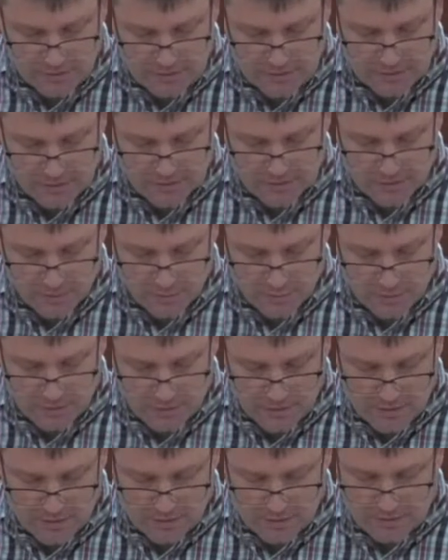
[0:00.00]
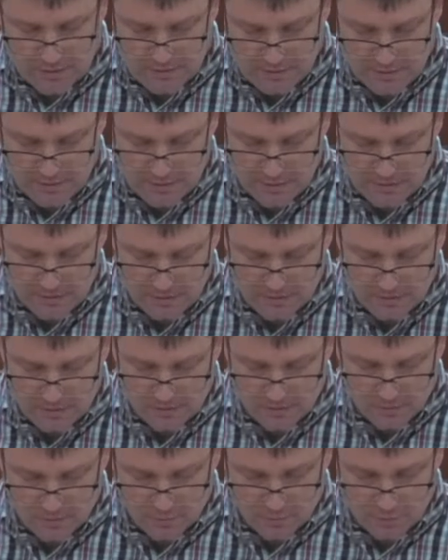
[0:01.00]
is that we can't contain it.
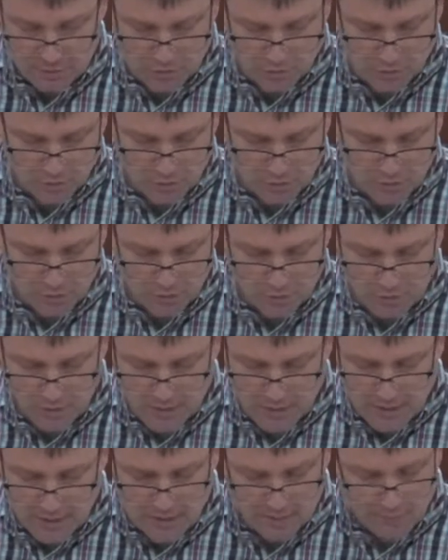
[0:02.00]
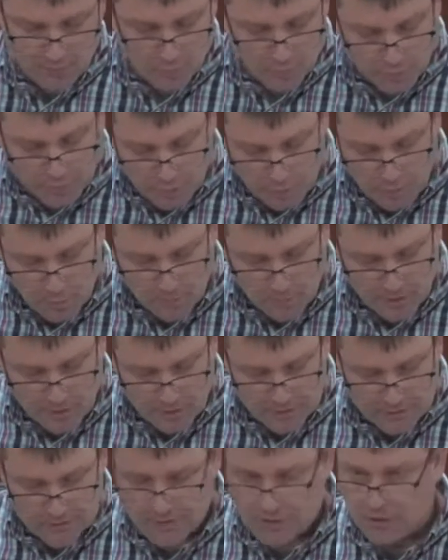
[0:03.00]
We don't know if we're really prepared
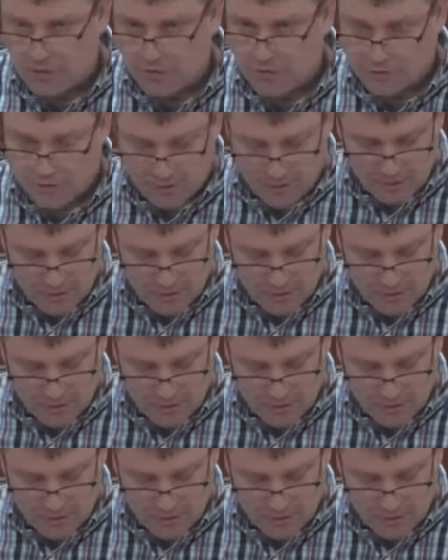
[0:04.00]
as a country